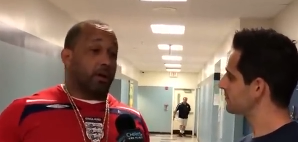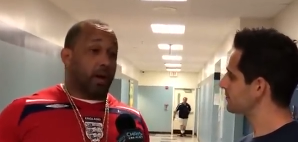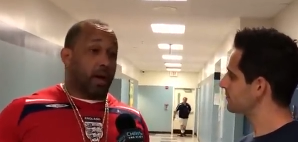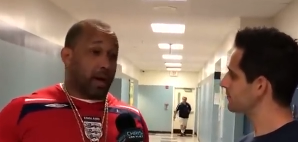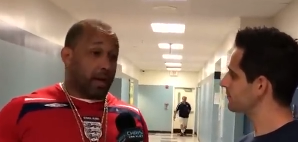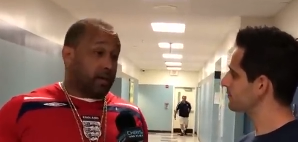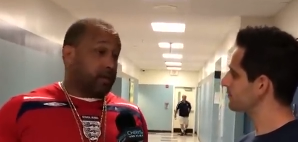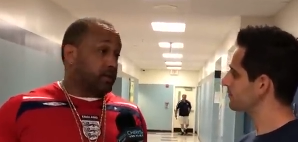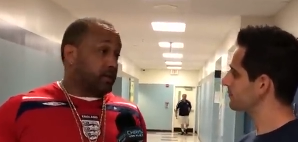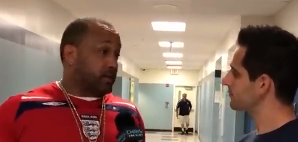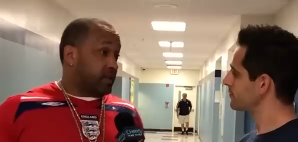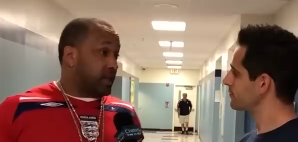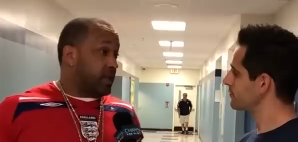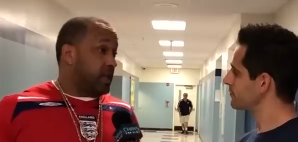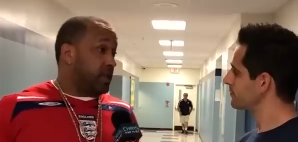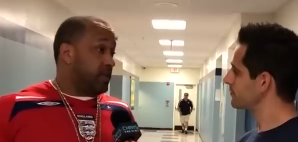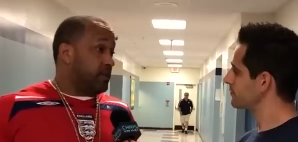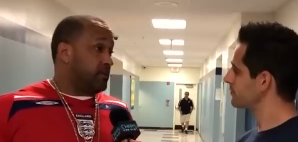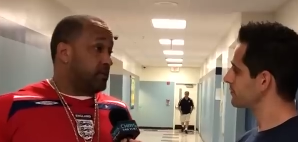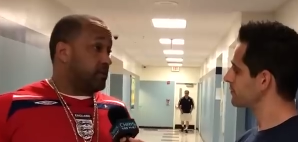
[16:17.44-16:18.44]
Speaker 1: I could
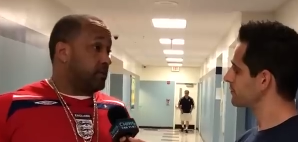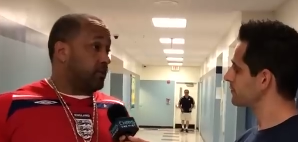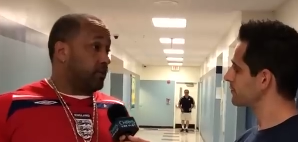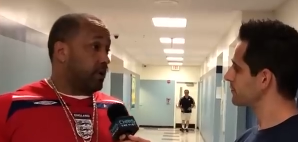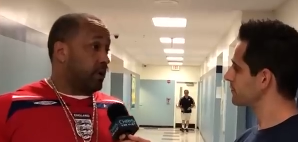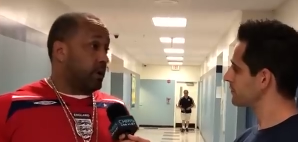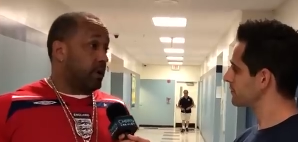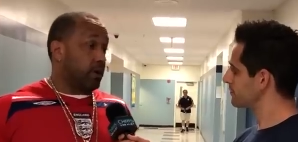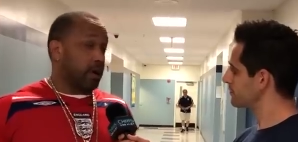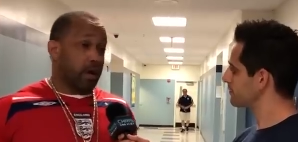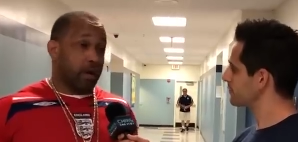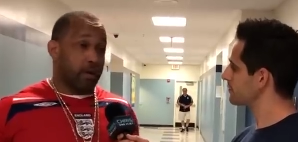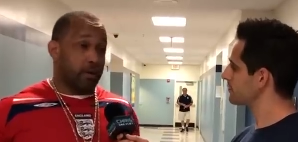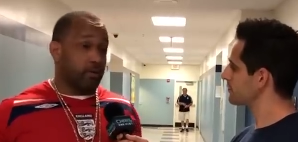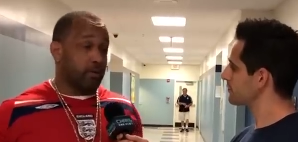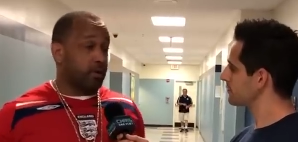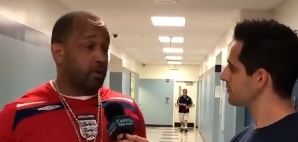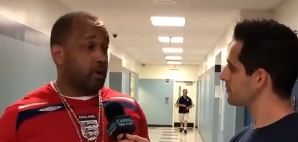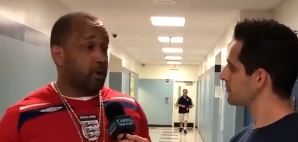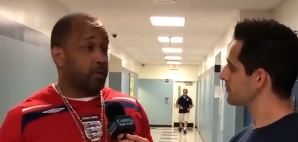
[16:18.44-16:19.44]
see where, hey,
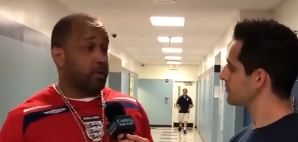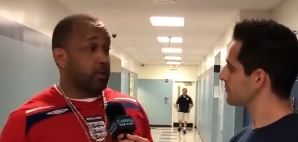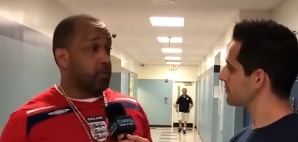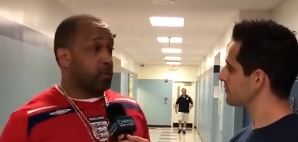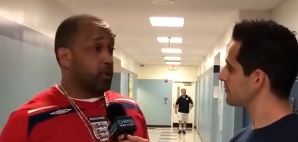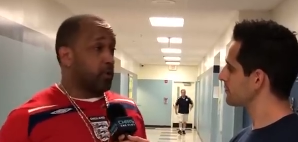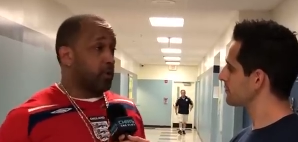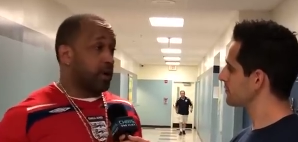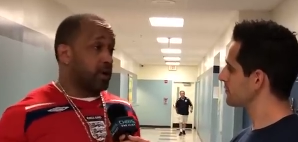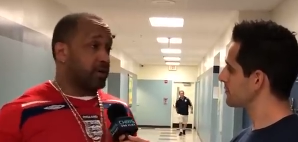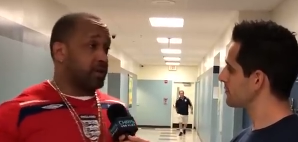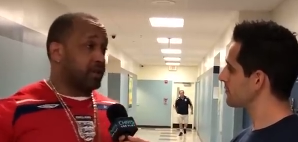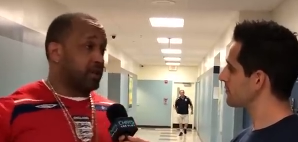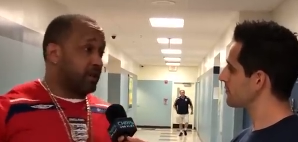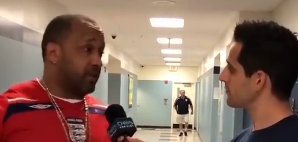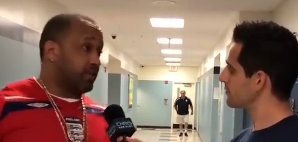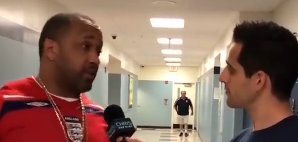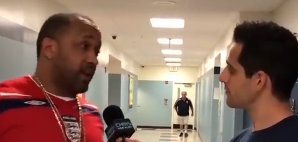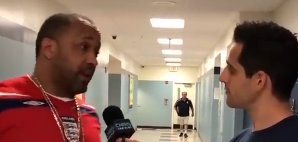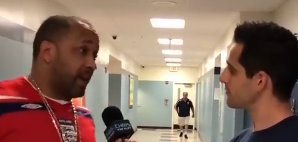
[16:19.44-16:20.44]
you can come into pro wrestling
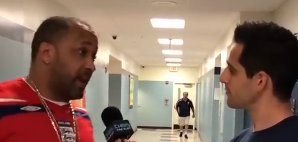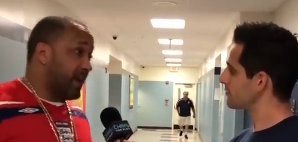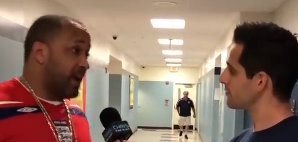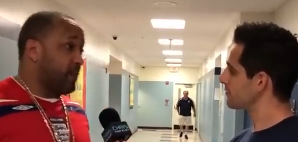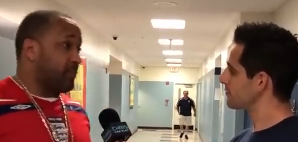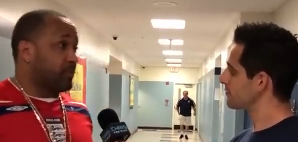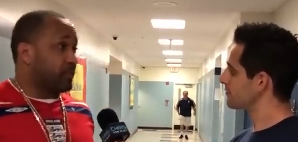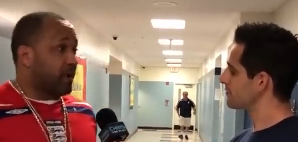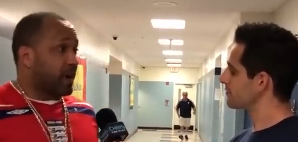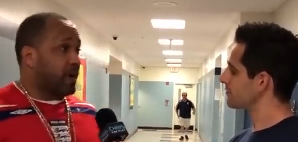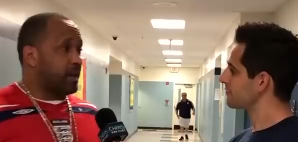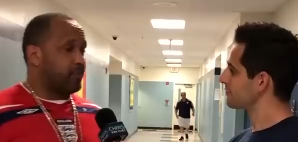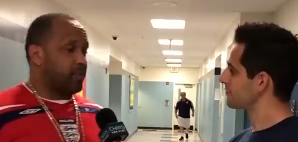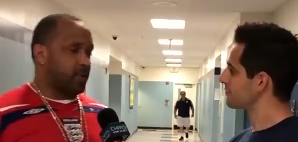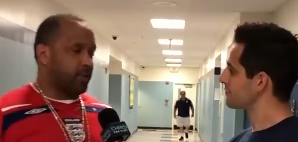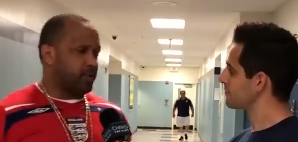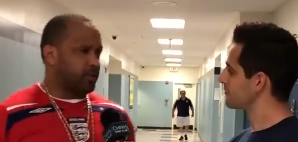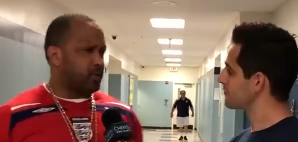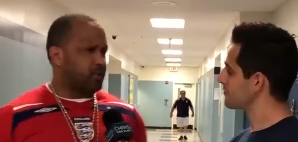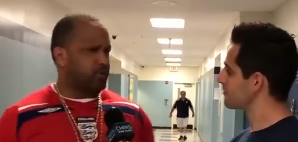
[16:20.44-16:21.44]
and think, hey, I'm great.
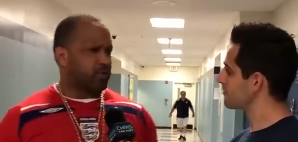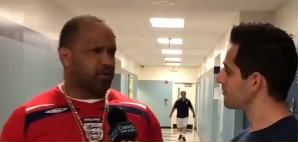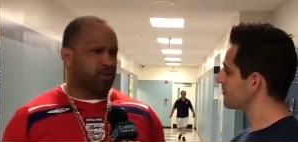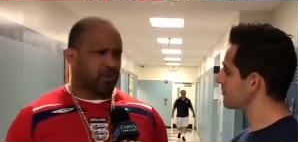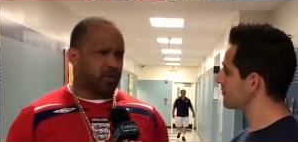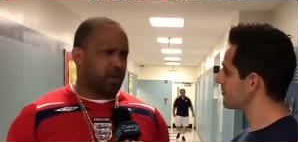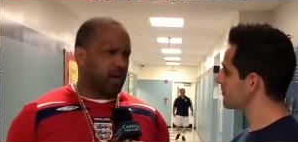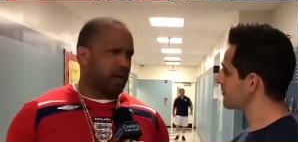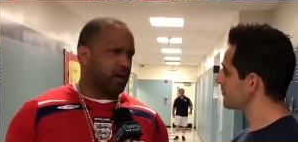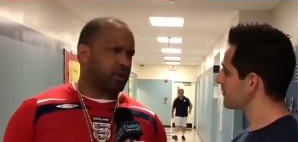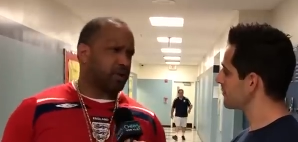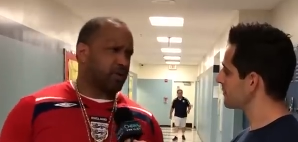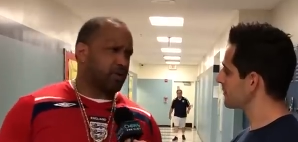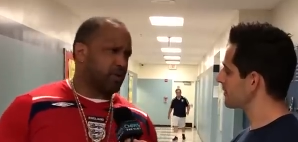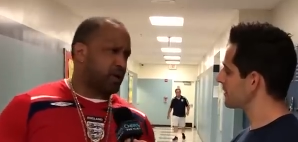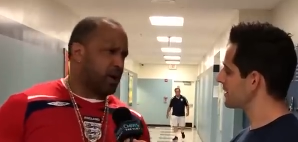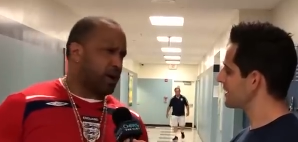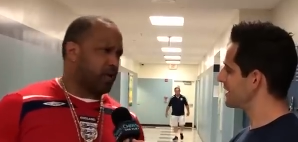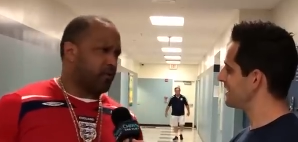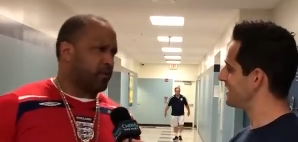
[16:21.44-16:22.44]
People, you suck.
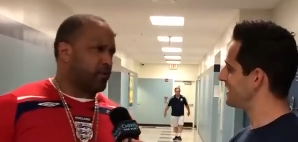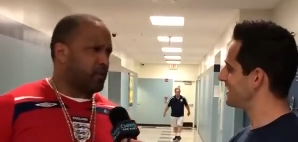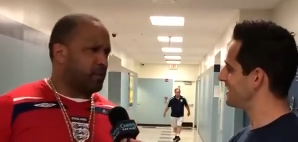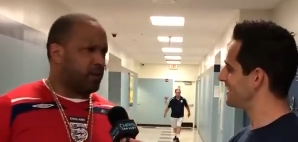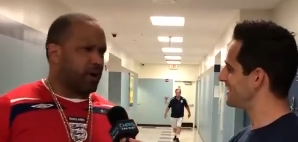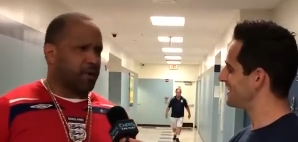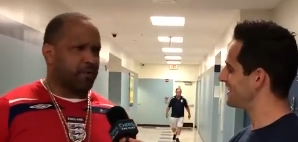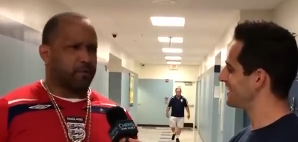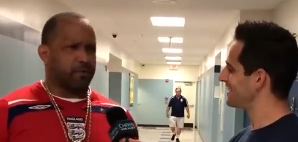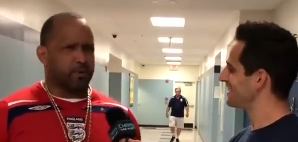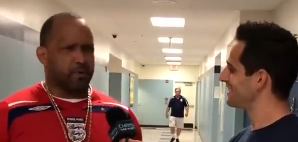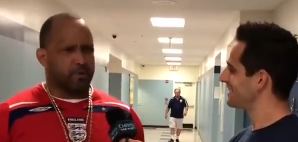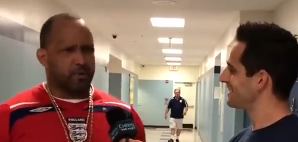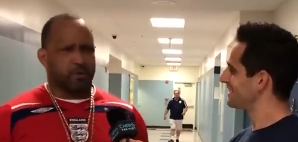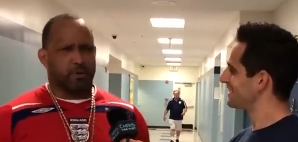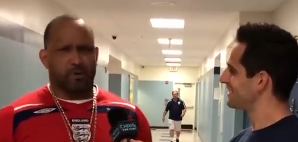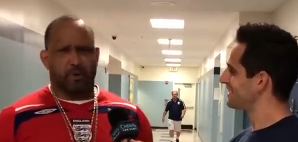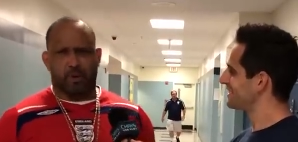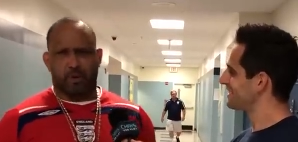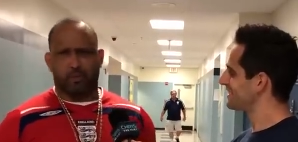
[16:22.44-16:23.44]
You're awful.
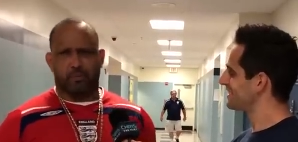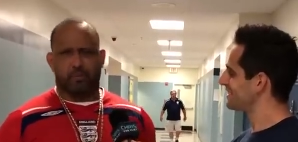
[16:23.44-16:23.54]
You